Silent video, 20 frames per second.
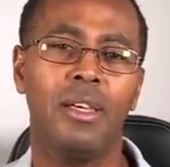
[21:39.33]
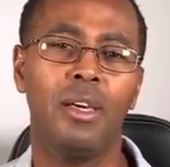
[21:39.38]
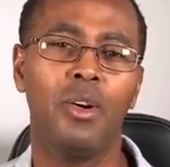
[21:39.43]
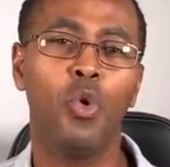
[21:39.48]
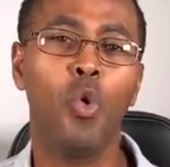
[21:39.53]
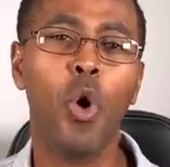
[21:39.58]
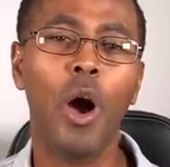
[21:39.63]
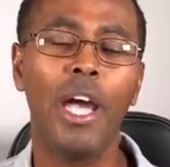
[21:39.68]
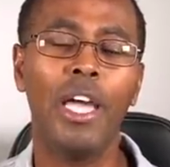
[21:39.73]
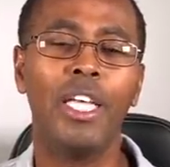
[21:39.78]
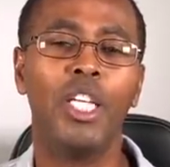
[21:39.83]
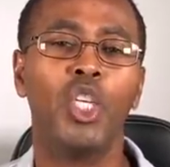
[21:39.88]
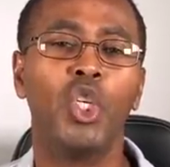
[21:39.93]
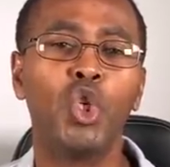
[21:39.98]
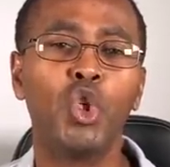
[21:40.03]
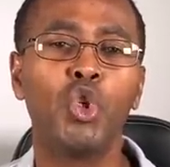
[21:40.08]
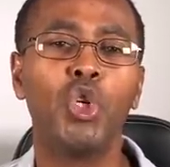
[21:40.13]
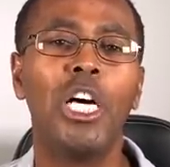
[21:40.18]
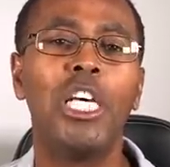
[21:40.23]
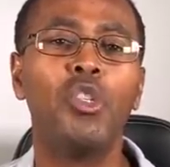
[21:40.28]
Why?
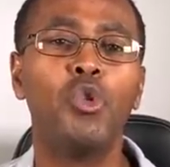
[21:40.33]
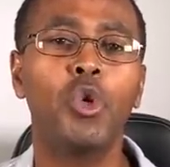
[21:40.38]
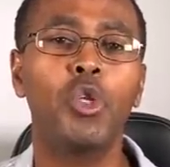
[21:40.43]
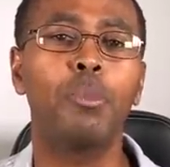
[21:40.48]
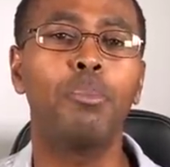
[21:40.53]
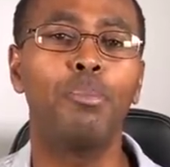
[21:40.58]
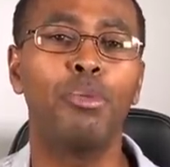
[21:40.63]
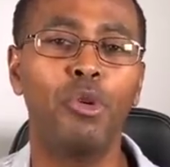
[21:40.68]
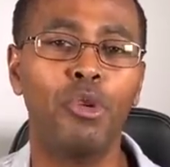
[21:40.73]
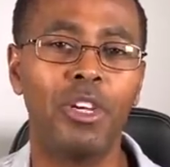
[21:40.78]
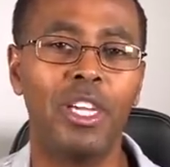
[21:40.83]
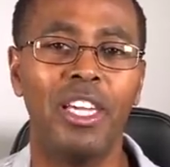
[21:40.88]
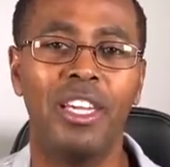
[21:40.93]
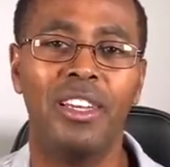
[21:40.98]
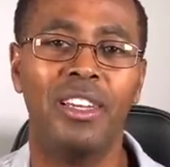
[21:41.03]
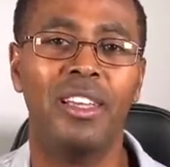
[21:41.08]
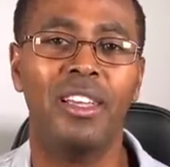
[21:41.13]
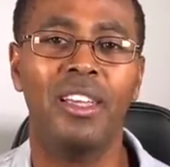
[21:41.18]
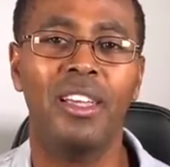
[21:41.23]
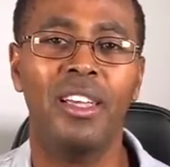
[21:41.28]
Trust was
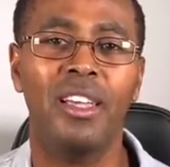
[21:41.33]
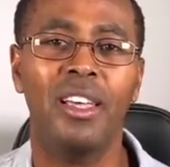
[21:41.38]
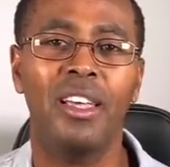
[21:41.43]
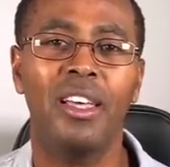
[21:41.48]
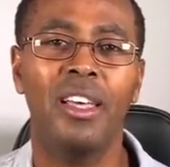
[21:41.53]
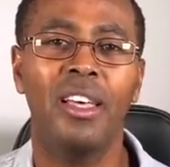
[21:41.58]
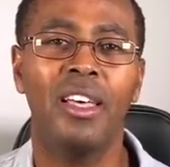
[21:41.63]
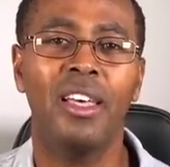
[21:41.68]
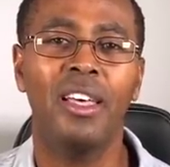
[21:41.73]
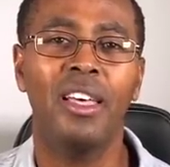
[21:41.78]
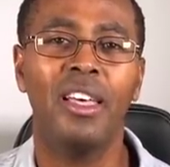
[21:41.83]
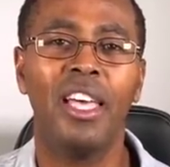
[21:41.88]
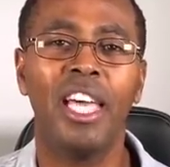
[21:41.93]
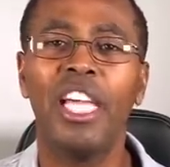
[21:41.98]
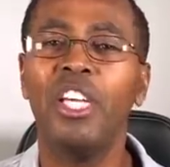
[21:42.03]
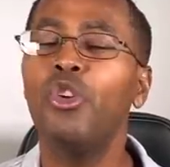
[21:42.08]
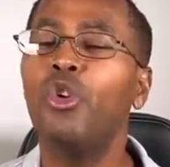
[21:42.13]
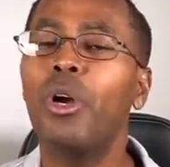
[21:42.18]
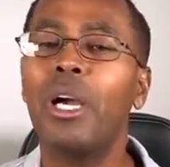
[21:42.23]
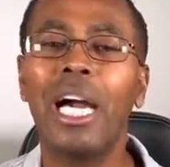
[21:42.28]
broken.
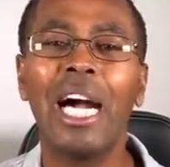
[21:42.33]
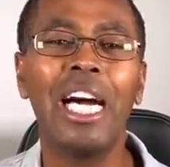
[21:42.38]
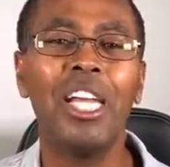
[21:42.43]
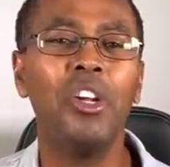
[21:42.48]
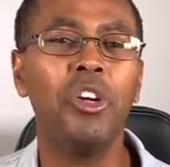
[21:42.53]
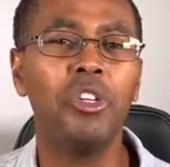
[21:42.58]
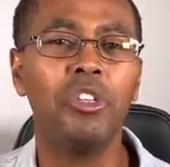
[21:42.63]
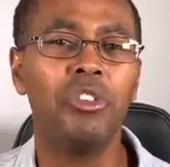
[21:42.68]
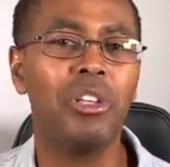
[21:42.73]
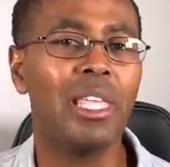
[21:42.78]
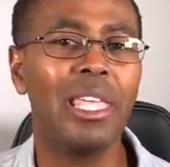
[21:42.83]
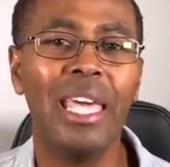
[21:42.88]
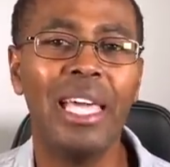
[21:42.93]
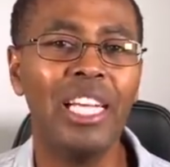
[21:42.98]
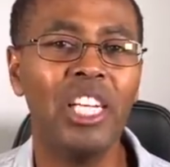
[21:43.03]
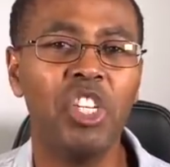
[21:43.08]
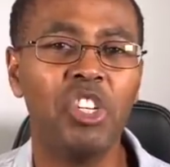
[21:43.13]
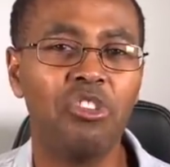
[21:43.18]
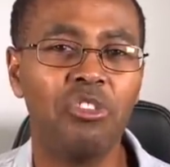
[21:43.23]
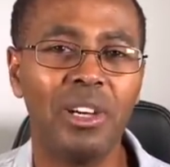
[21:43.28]
And you cannot
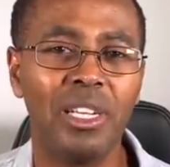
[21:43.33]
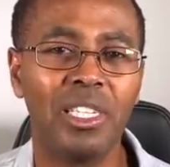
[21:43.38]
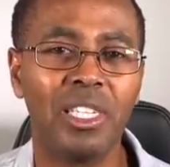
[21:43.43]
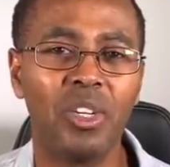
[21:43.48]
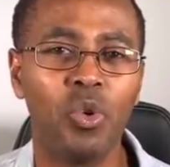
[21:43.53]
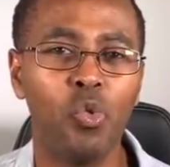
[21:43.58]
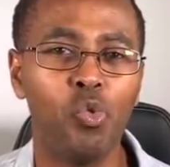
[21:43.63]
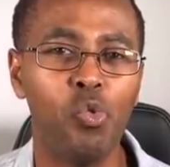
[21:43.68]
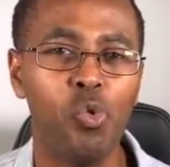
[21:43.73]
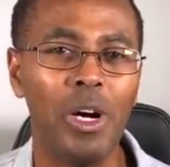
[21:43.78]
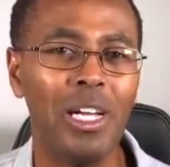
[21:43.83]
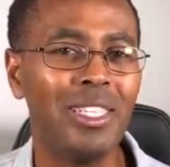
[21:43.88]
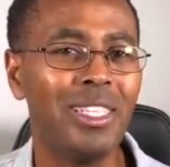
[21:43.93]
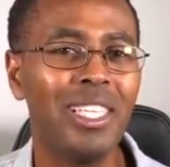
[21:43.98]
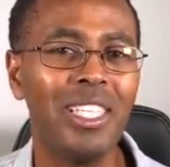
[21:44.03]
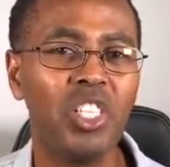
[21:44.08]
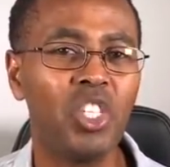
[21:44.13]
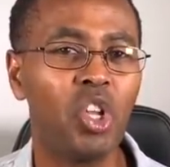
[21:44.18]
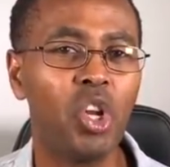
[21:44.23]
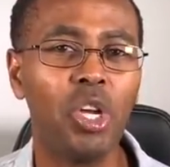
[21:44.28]
regain trust. Once
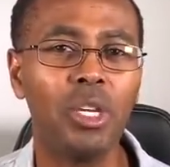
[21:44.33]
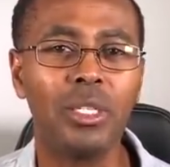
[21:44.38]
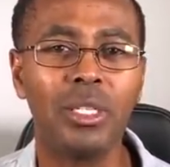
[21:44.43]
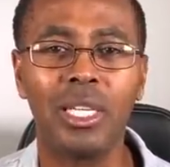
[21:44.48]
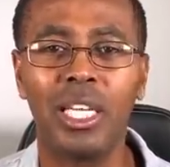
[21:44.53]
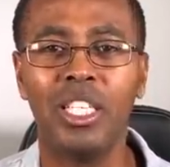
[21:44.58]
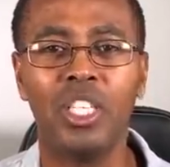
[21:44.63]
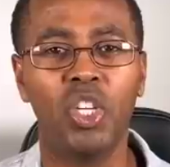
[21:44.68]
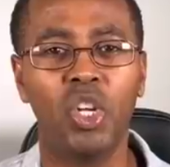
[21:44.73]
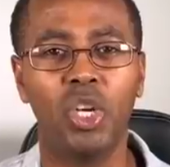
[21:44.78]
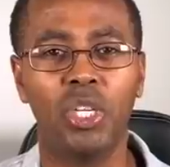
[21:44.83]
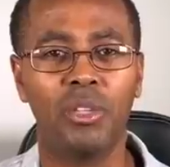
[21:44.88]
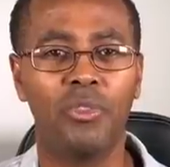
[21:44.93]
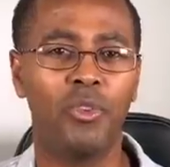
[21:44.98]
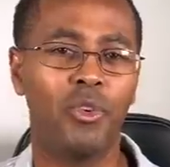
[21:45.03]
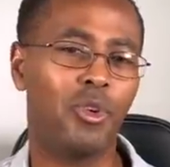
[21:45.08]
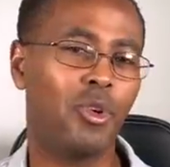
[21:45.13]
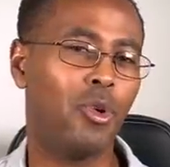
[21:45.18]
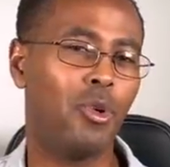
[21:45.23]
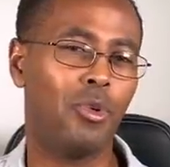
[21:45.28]
it's lost, it's lost
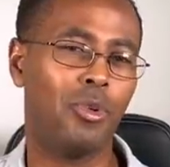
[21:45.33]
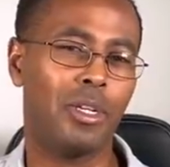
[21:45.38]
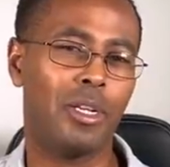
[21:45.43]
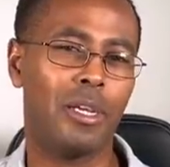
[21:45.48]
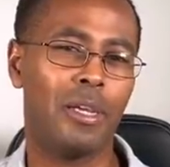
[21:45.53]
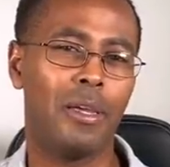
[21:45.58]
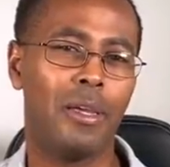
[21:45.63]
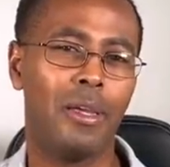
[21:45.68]
for good.